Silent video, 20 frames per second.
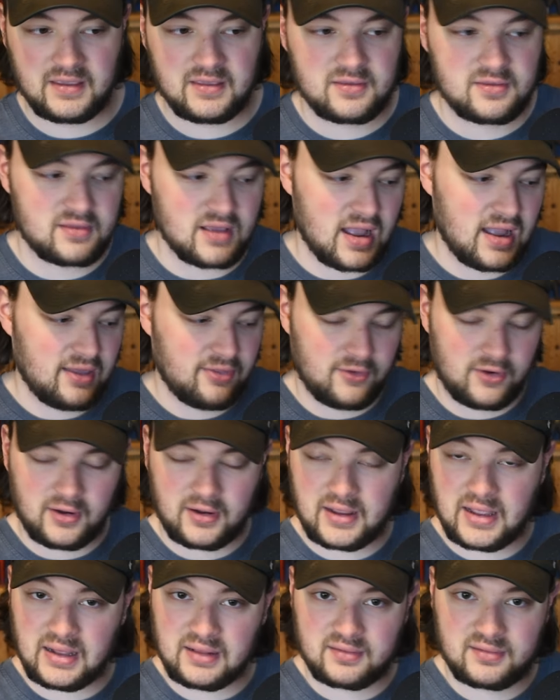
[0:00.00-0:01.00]
Is either
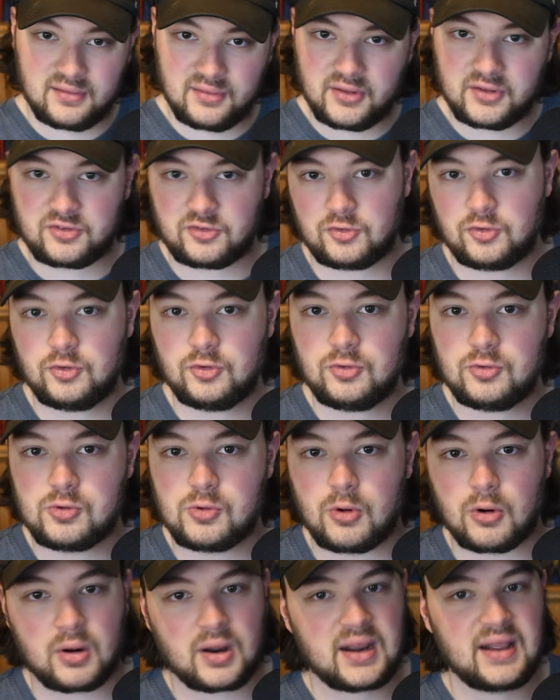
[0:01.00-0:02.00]
Godzilla 2
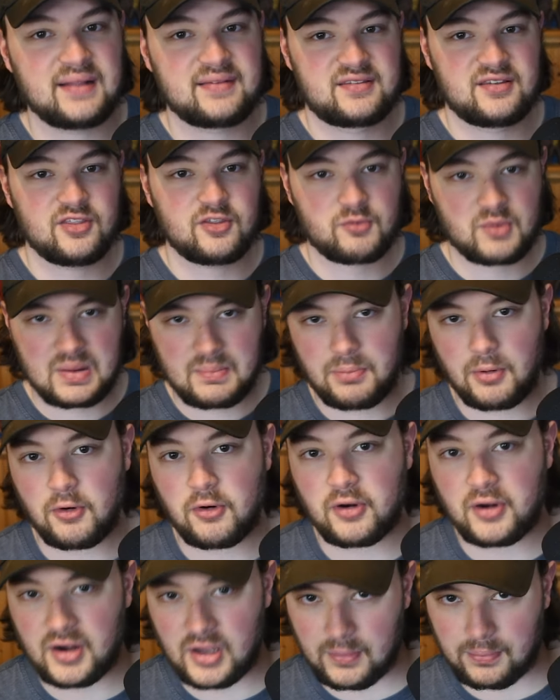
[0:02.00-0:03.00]
or Godzilla
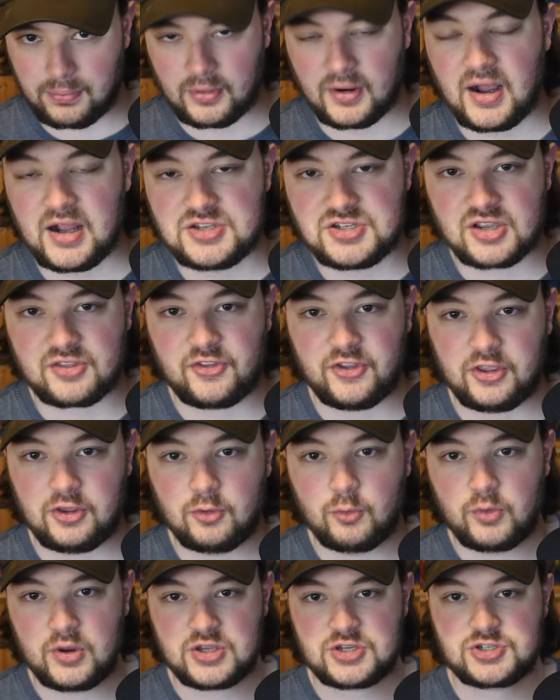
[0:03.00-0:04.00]
Reborn a project that
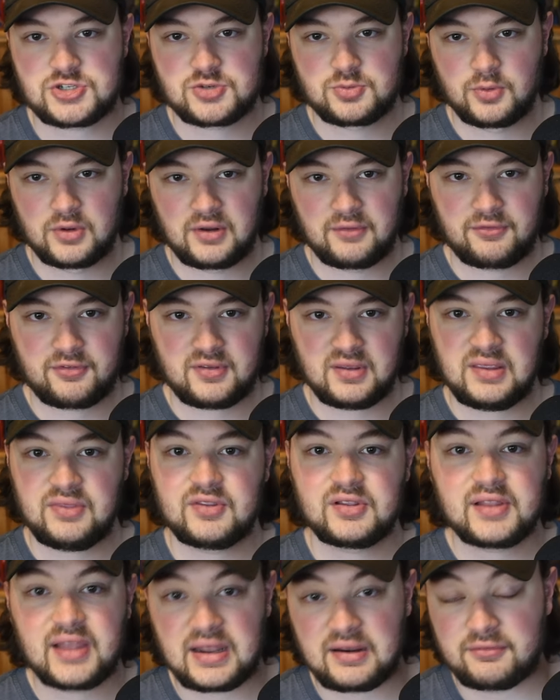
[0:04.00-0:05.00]
you wish would have seen
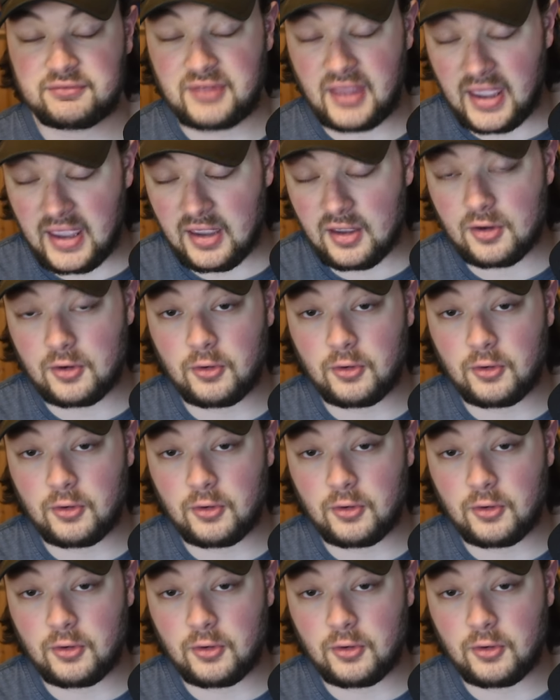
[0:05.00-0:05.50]
the light of day,